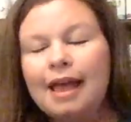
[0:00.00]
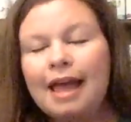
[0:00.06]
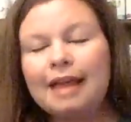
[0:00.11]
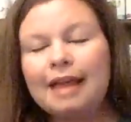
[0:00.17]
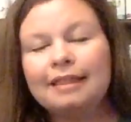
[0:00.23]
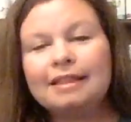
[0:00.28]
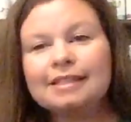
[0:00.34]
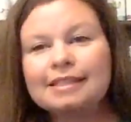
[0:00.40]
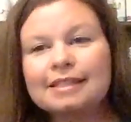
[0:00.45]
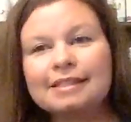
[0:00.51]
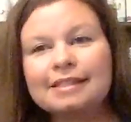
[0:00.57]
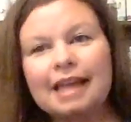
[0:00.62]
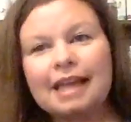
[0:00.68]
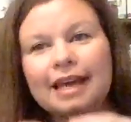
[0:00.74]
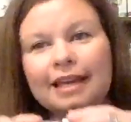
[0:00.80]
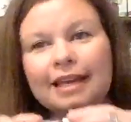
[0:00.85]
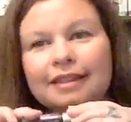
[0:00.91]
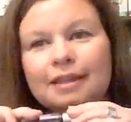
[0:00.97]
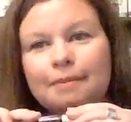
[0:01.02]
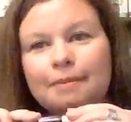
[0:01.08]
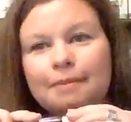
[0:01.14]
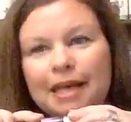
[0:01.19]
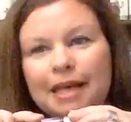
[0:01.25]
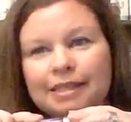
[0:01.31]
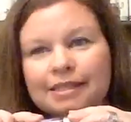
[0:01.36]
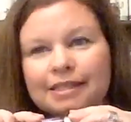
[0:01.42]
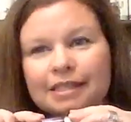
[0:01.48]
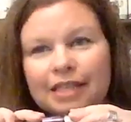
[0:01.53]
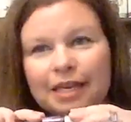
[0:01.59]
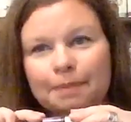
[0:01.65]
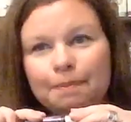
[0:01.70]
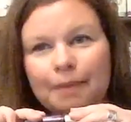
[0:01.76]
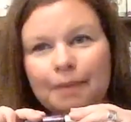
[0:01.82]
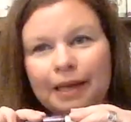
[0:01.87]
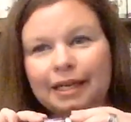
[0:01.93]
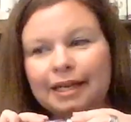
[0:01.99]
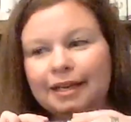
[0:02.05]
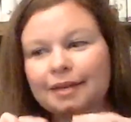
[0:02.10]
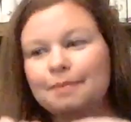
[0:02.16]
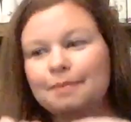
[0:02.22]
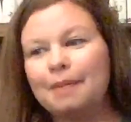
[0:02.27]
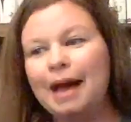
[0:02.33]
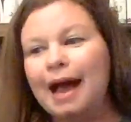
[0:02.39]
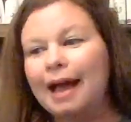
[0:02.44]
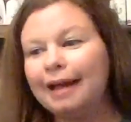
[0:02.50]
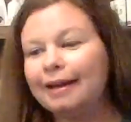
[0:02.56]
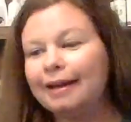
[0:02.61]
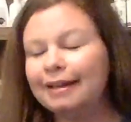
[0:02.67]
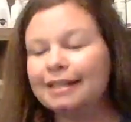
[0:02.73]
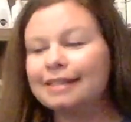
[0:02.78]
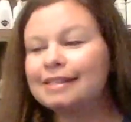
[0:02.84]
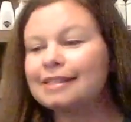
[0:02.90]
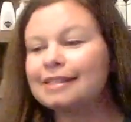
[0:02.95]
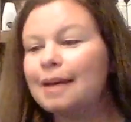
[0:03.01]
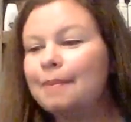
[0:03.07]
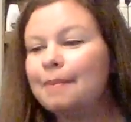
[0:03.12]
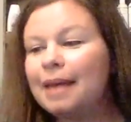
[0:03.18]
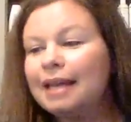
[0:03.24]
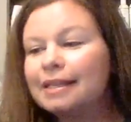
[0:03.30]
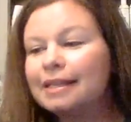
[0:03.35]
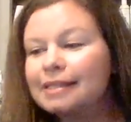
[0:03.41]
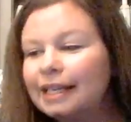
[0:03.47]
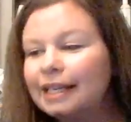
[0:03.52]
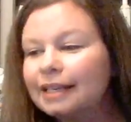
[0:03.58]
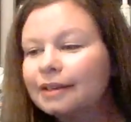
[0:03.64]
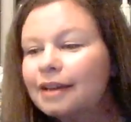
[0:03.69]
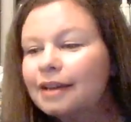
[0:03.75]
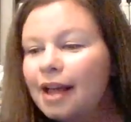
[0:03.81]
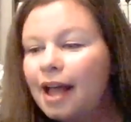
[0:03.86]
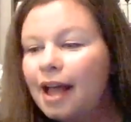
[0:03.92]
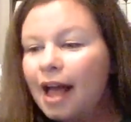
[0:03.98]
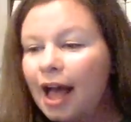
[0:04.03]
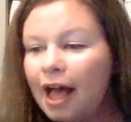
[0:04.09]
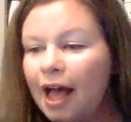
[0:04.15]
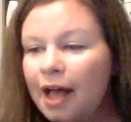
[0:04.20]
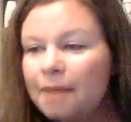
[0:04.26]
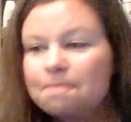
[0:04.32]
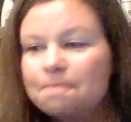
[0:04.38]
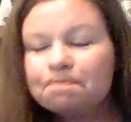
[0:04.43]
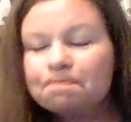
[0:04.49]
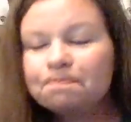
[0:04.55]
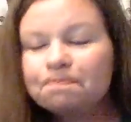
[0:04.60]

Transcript: And this is like the best sleep money can buy. It's amazing. Um,